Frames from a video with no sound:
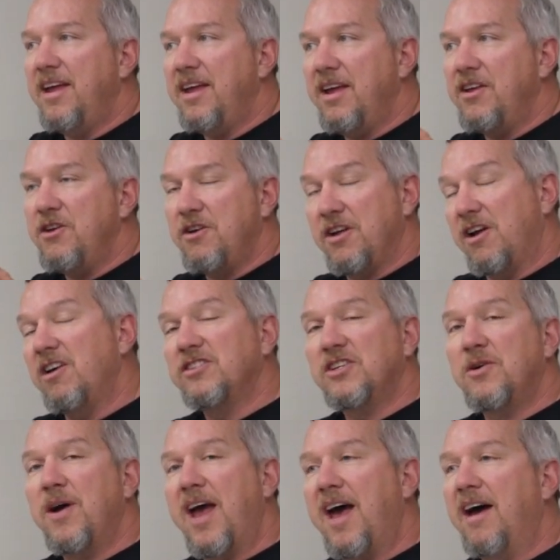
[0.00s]
You can
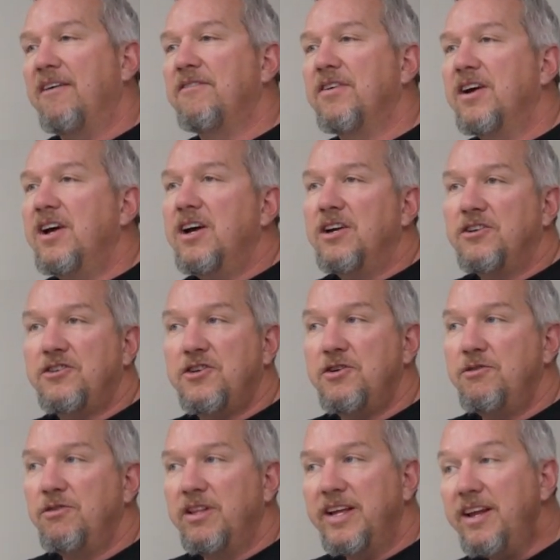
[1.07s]
also have
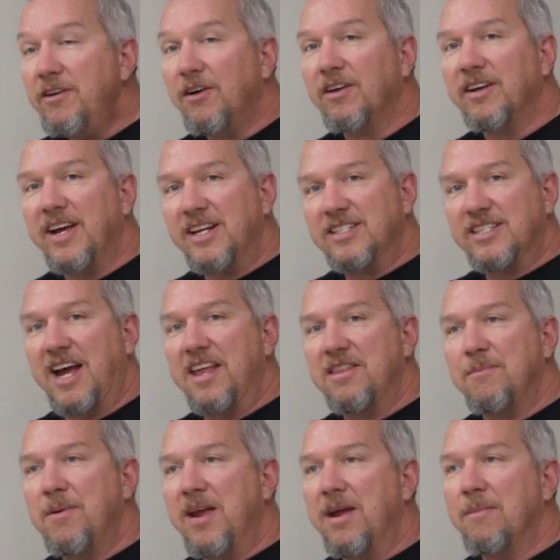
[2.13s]
too little inside the
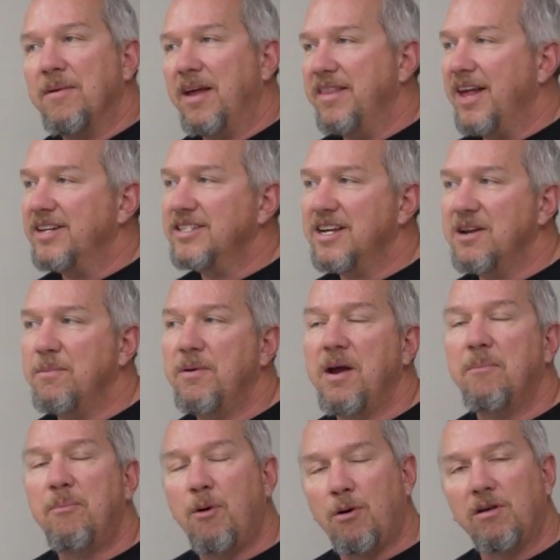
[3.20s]
beam, and that's going to be a
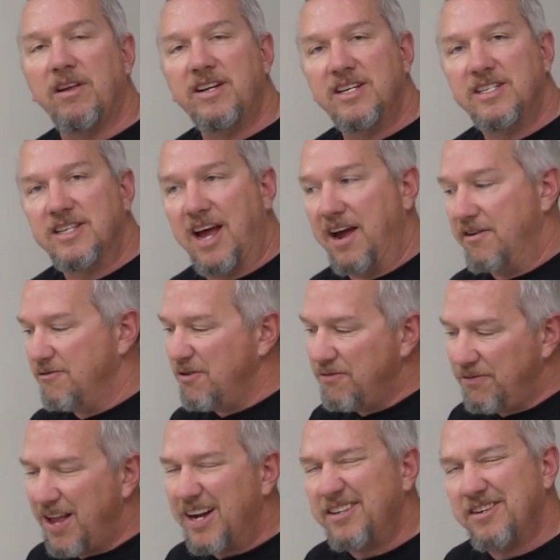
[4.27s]
poorly designed
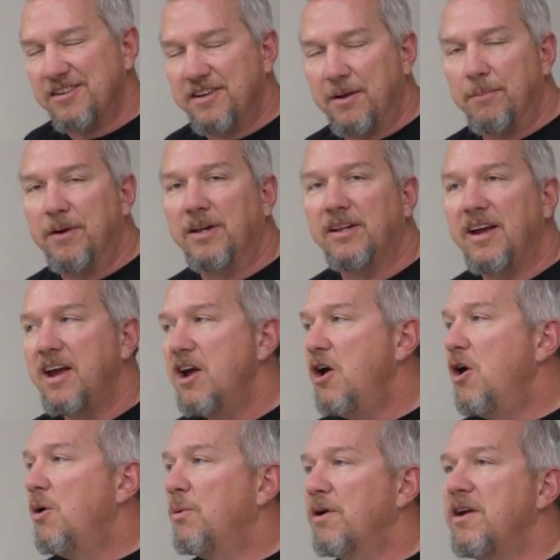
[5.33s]
reflector typically,
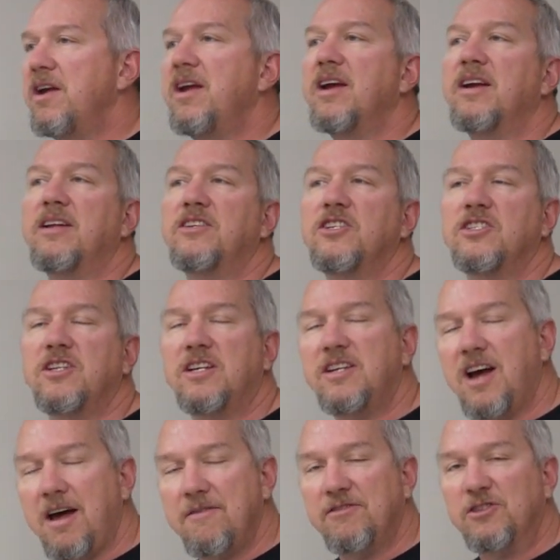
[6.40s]
where you get just a
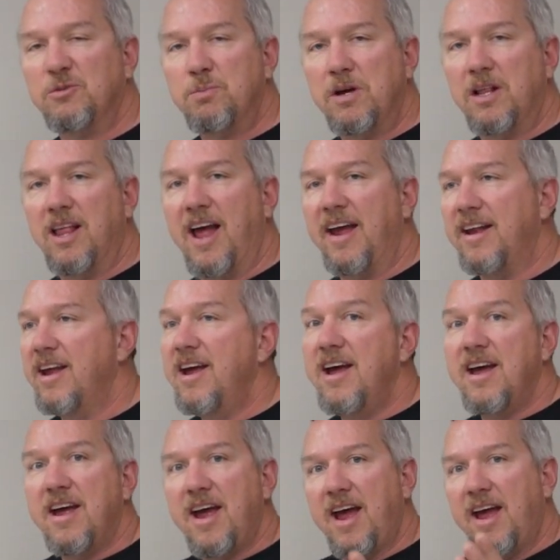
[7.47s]
ton of spill light
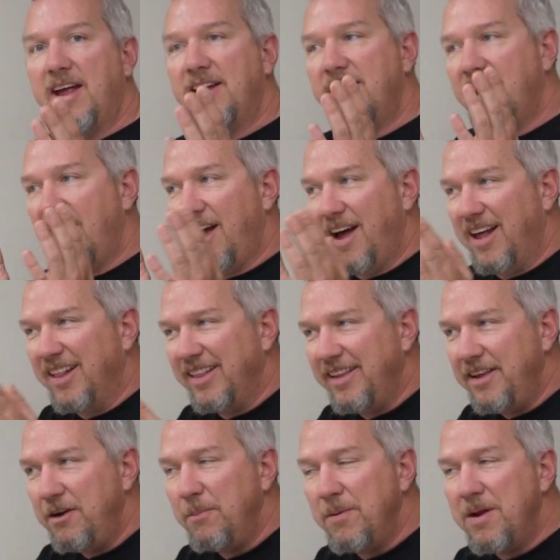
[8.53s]
and a
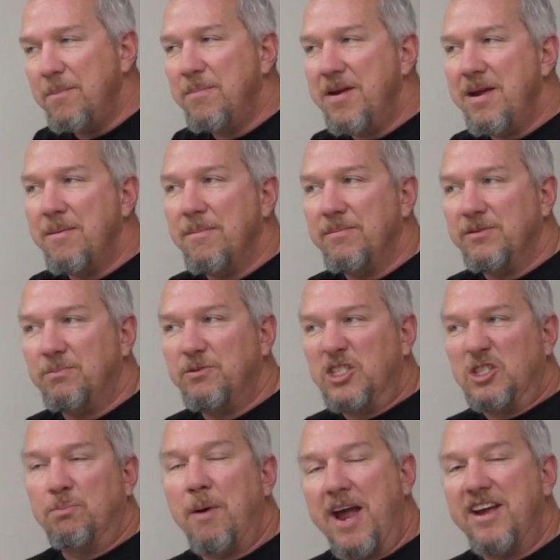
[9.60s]
little bit of beam
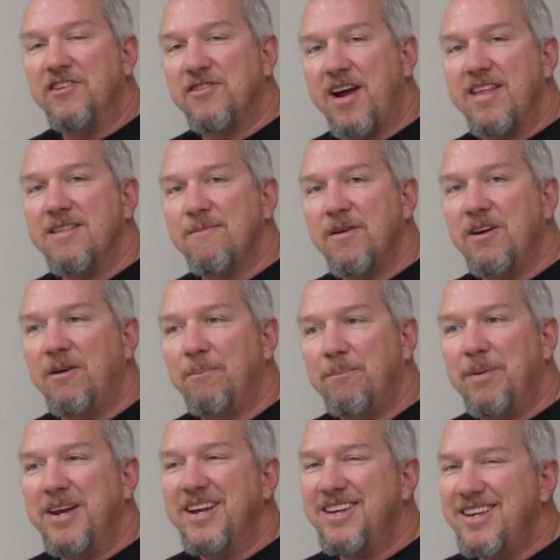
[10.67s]
spiked right in the middle,
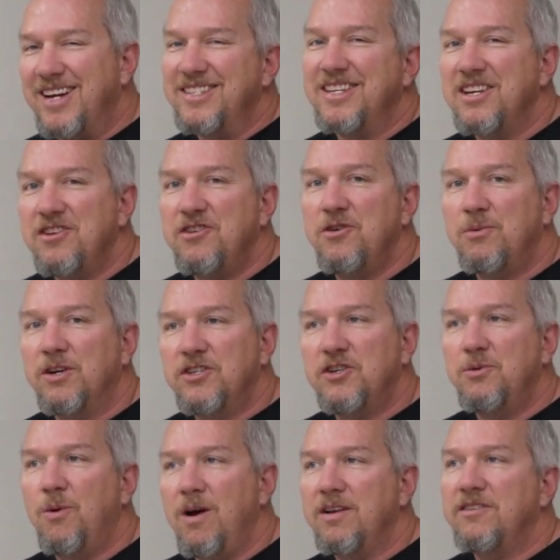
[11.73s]
but it doesn't do what
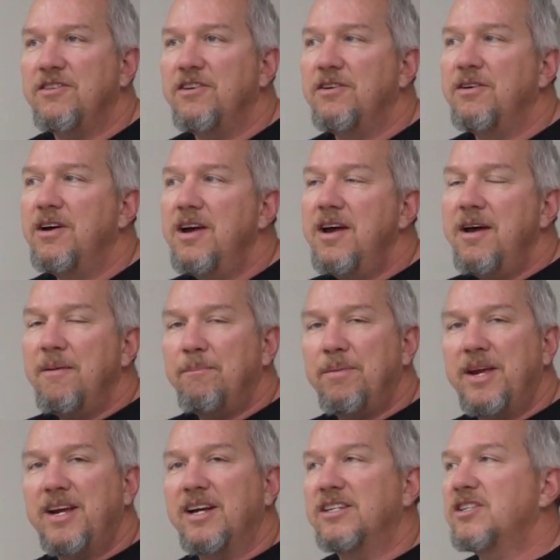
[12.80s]
you want to
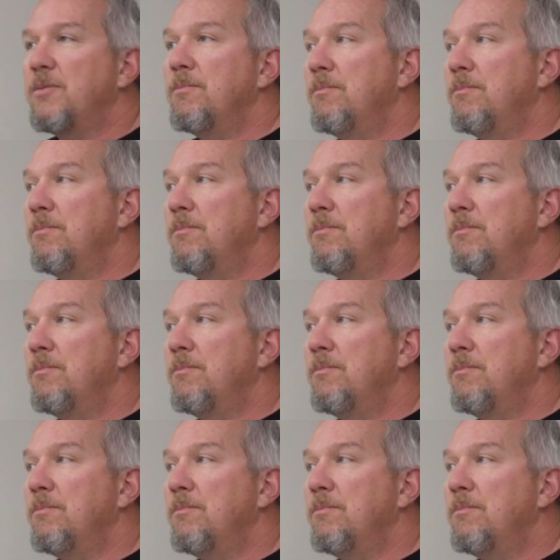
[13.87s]
because